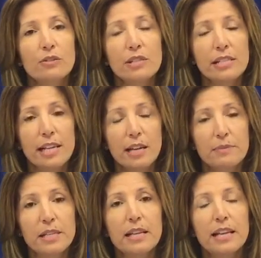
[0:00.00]
those
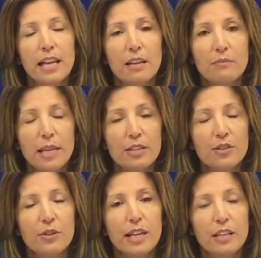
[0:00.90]
steps and make
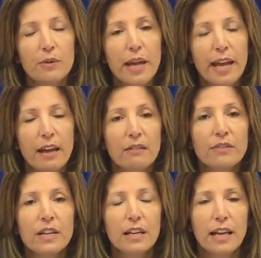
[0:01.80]
sure that you have